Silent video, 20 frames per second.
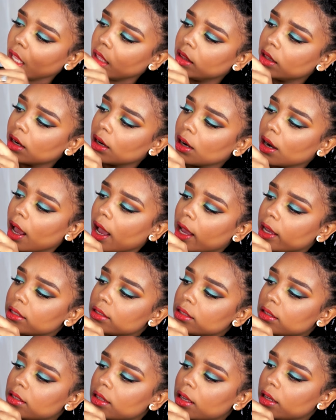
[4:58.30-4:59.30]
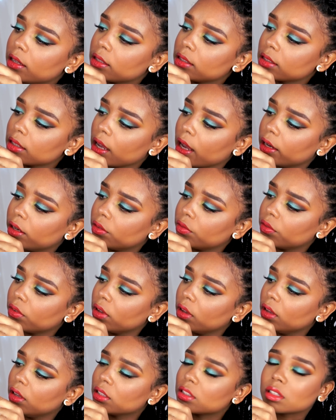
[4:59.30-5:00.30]
And then it has this kind of,
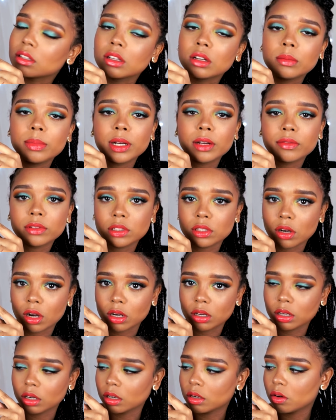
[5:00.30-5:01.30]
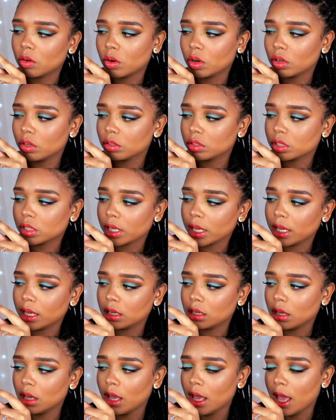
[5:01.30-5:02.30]
it's a little bit of a darker coral
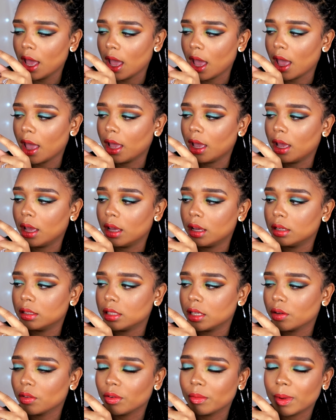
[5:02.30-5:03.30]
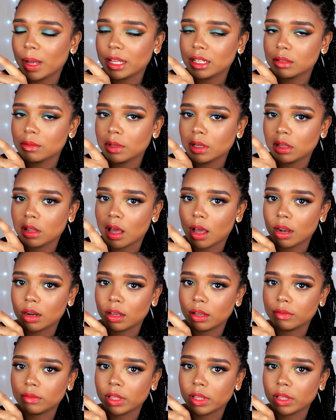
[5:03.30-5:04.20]
shade, and it reminds me a lot of